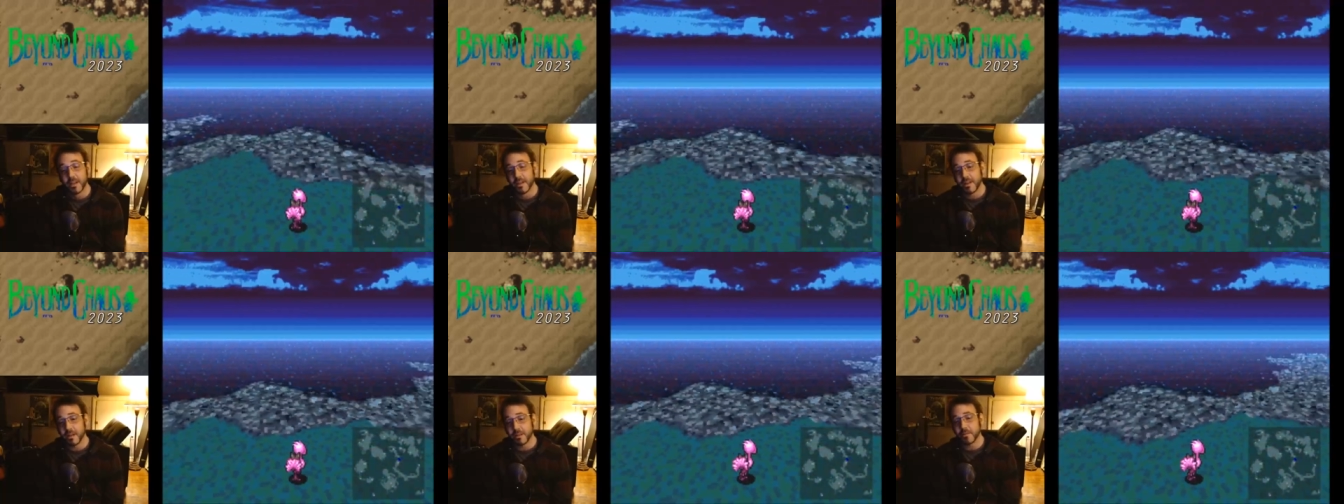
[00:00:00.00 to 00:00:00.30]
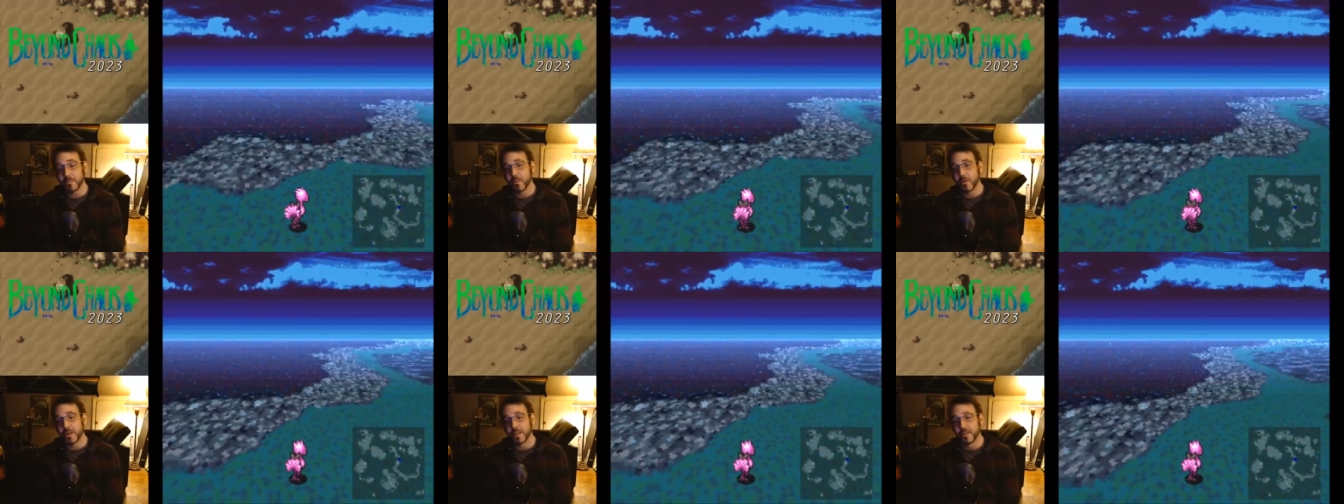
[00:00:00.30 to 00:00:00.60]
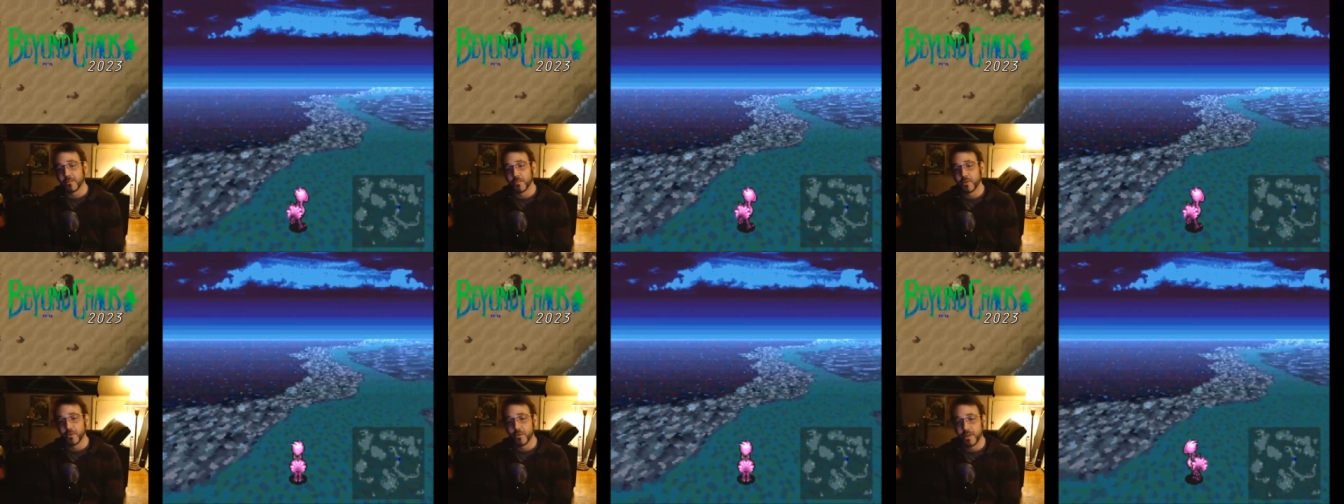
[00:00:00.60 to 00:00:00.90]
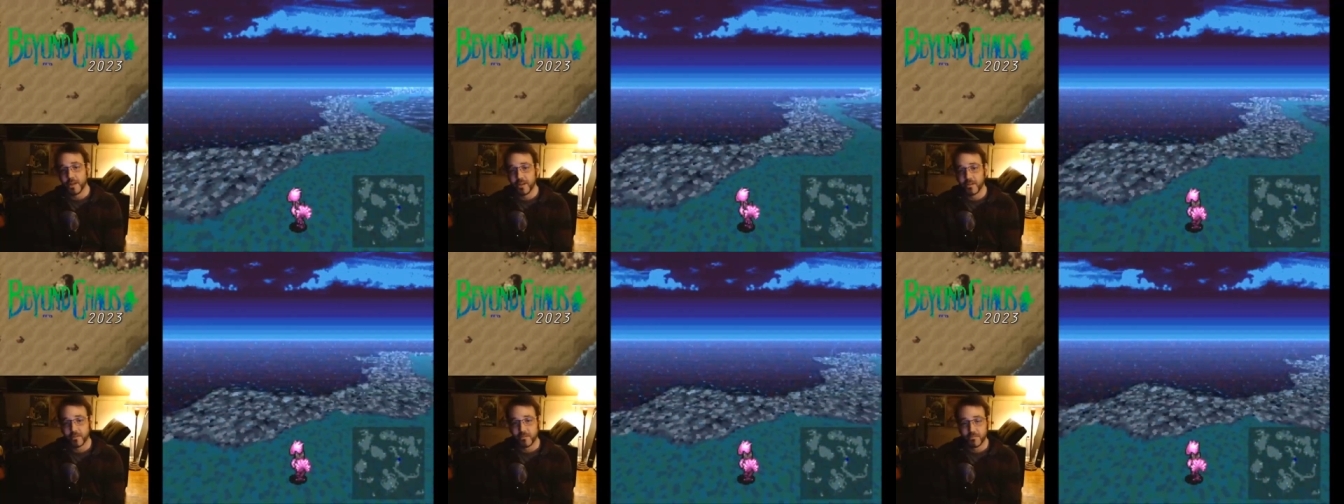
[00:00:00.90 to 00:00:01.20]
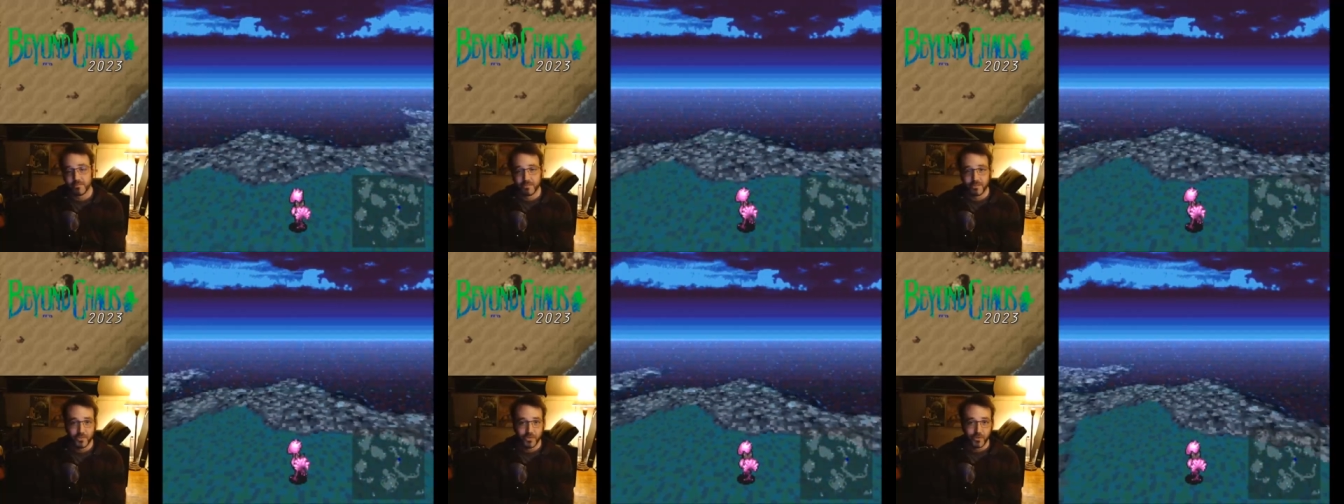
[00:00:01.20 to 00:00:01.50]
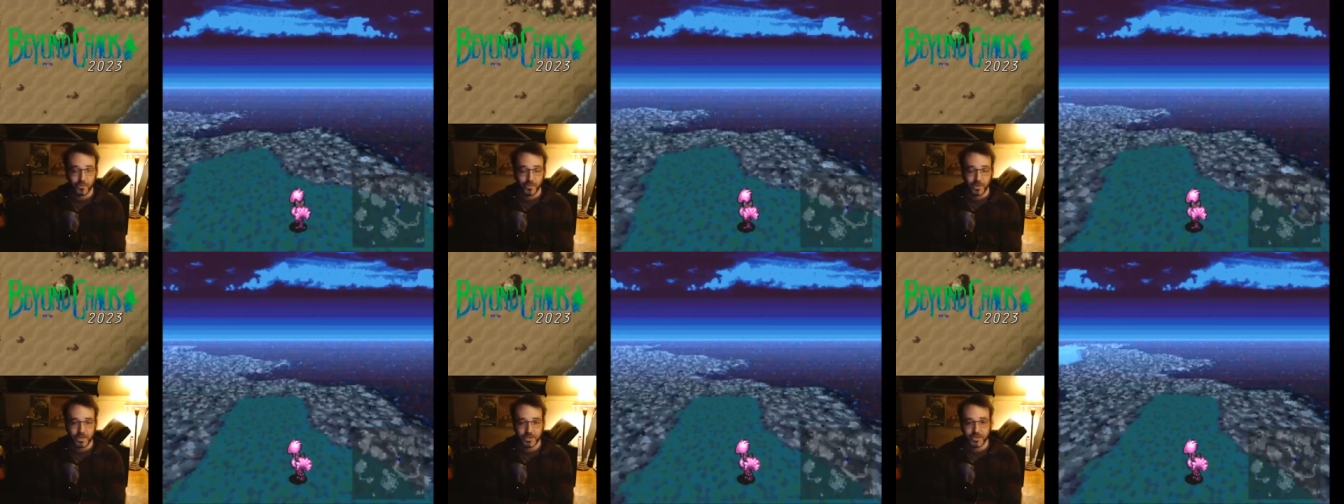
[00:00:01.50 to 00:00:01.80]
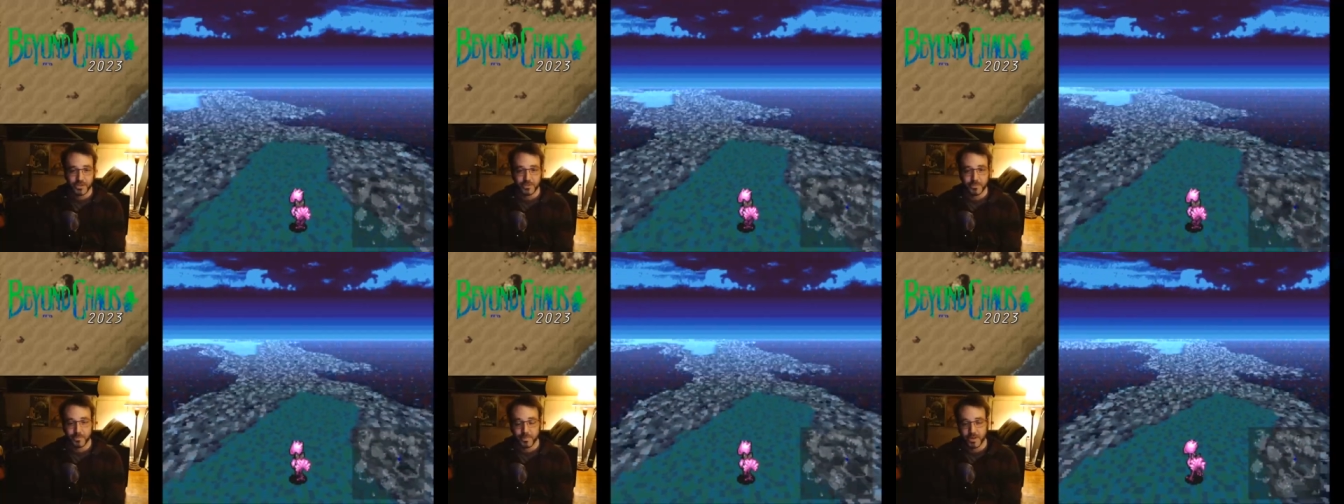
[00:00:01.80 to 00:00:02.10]
not to bring the mood down too
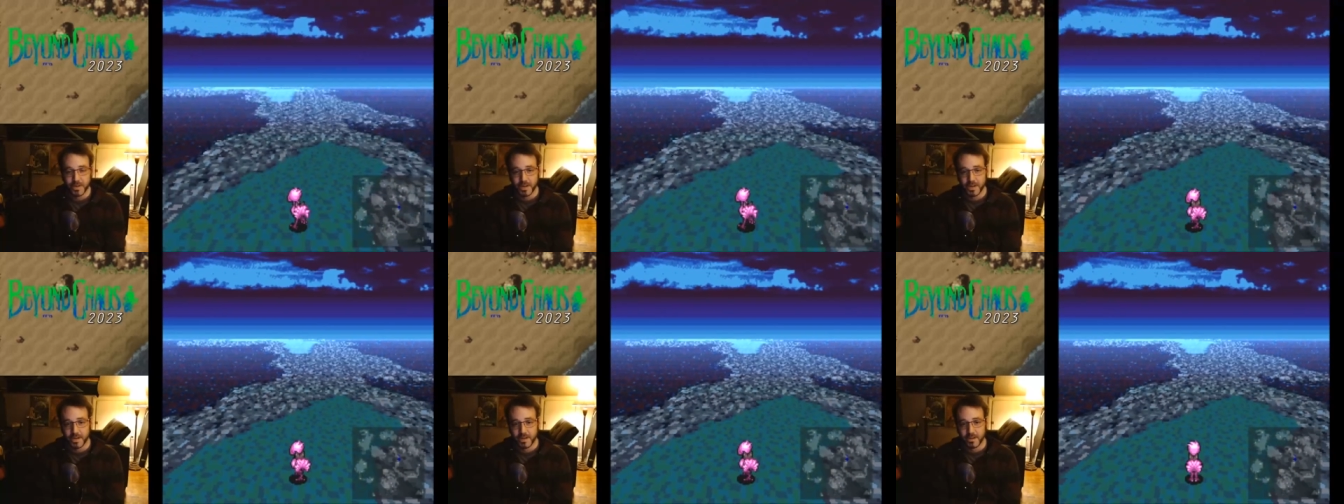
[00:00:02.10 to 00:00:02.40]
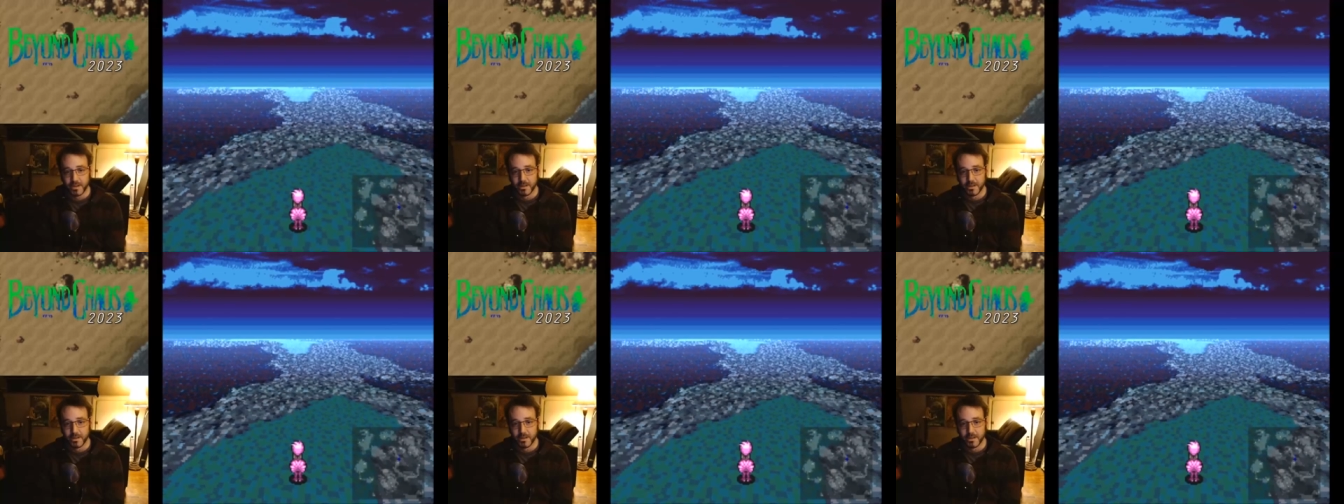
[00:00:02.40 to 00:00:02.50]
much, but